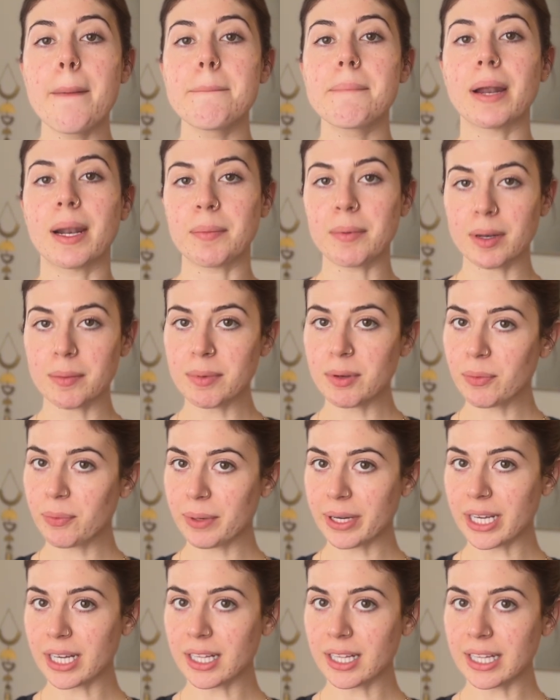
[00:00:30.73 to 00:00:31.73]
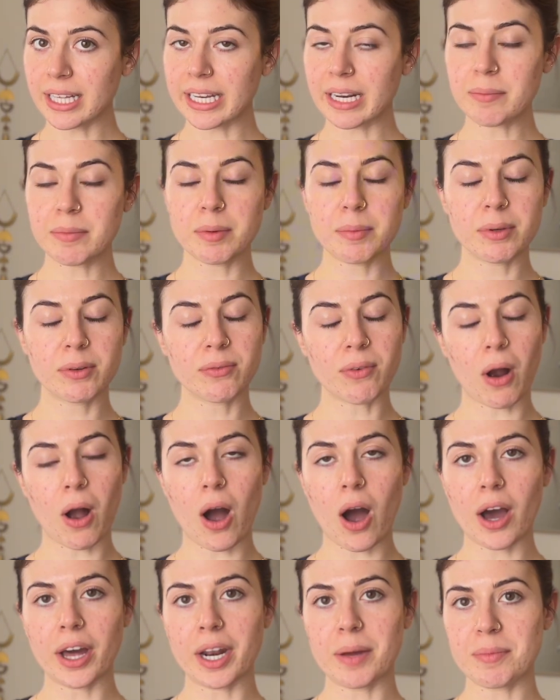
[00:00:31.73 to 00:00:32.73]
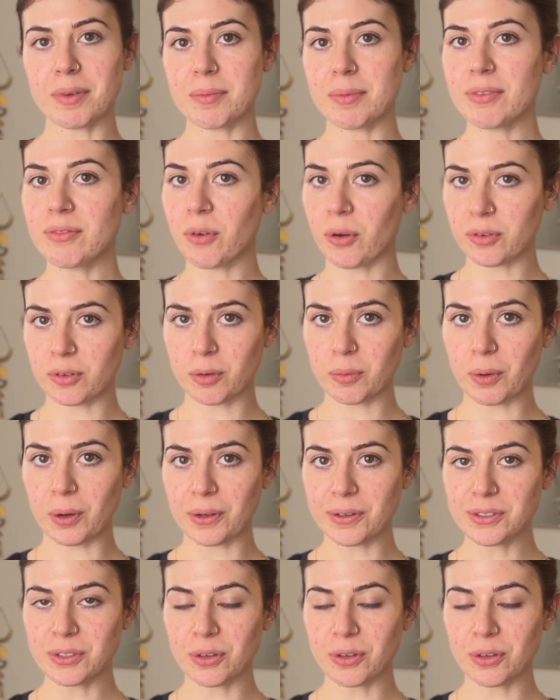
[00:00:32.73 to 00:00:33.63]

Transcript: But I'm gonna be real and I'm gonna be raw and I'm gonna be vulnerable.